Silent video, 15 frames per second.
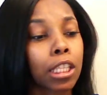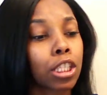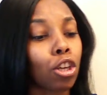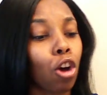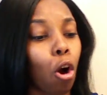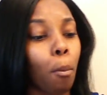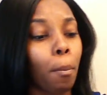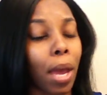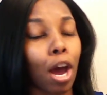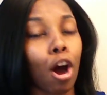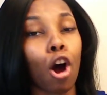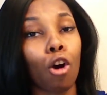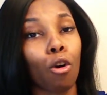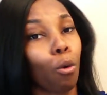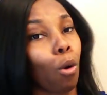to go
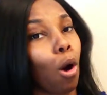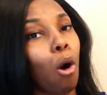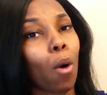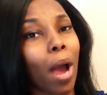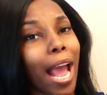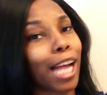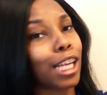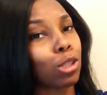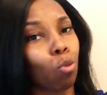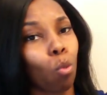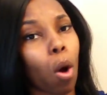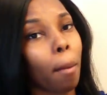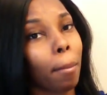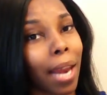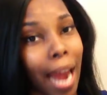bail a grown-ass
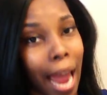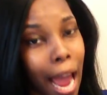woman